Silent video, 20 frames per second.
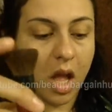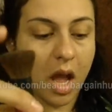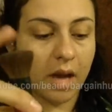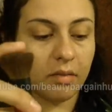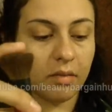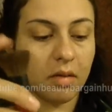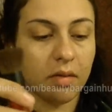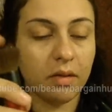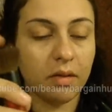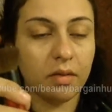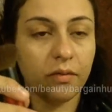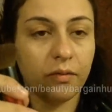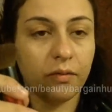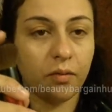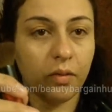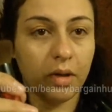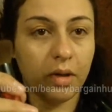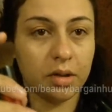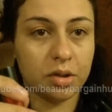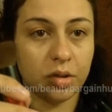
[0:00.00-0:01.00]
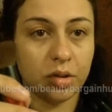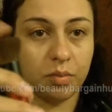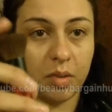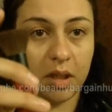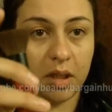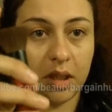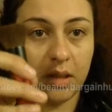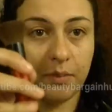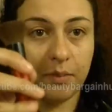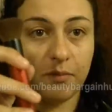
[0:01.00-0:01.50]
I rather for it to
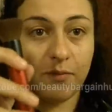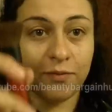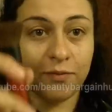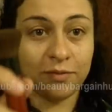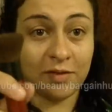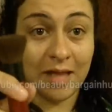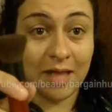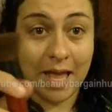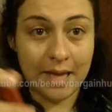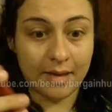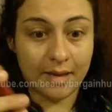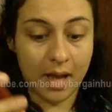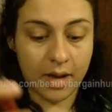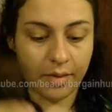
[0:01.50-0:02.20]
be flat.